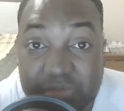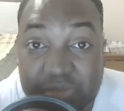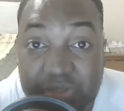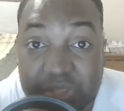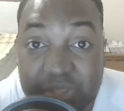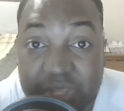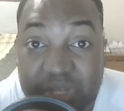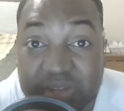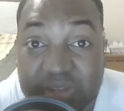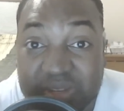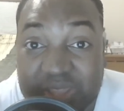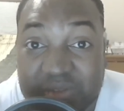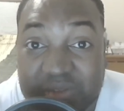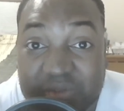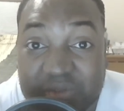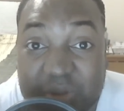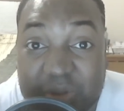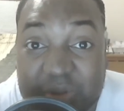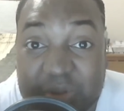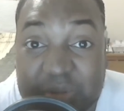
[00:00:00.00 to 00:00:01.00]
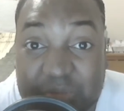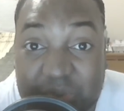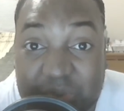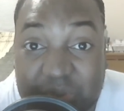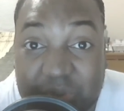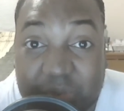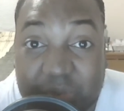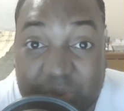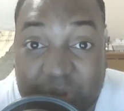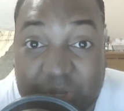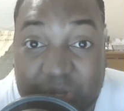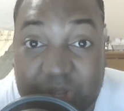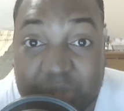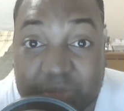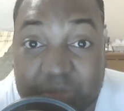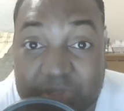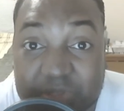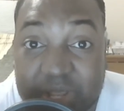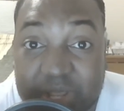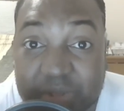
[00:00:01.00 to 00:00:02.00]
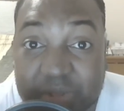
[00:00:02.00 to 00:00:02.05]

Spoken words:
and get very bitter when it comes down